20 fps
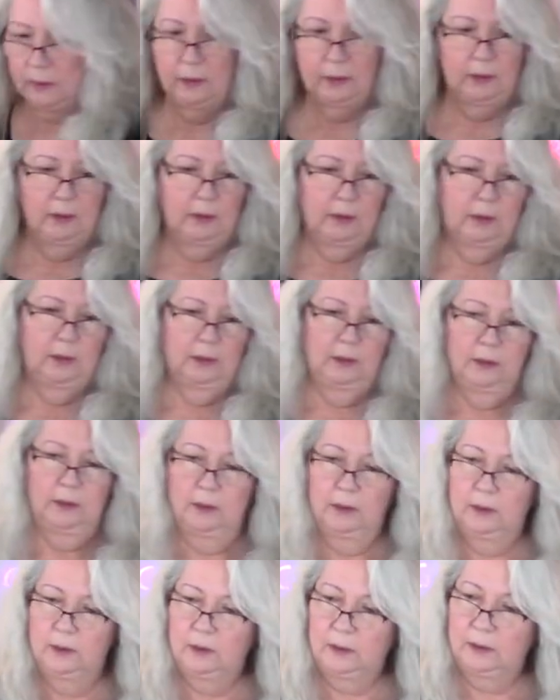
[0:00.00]

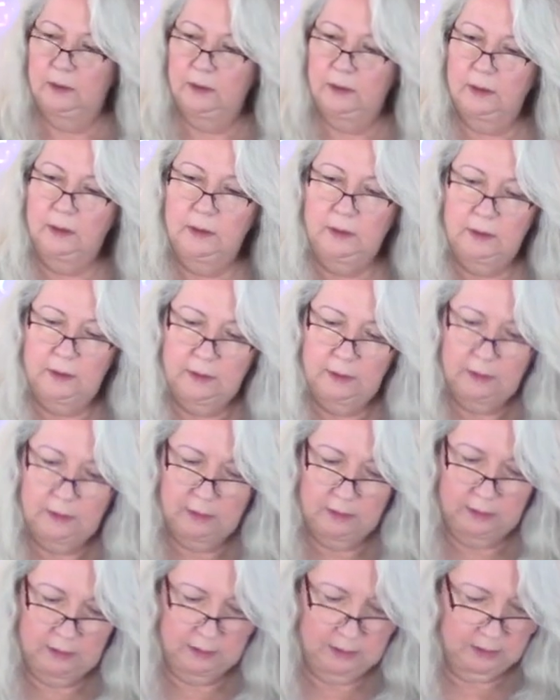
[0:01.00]

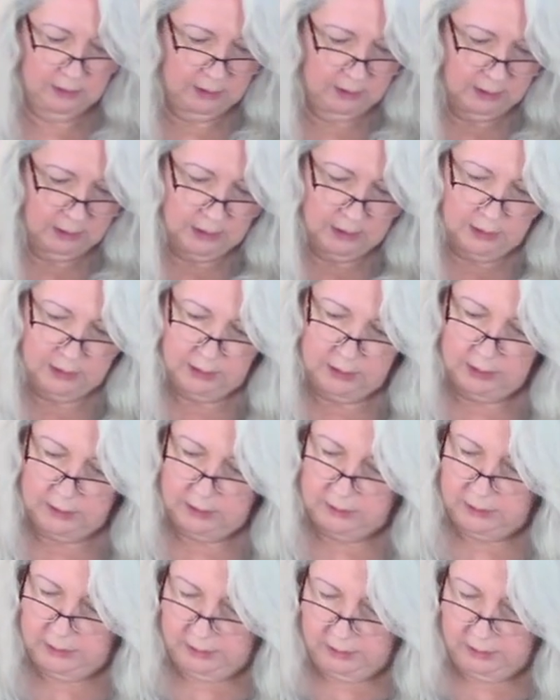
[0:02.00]
[no speech]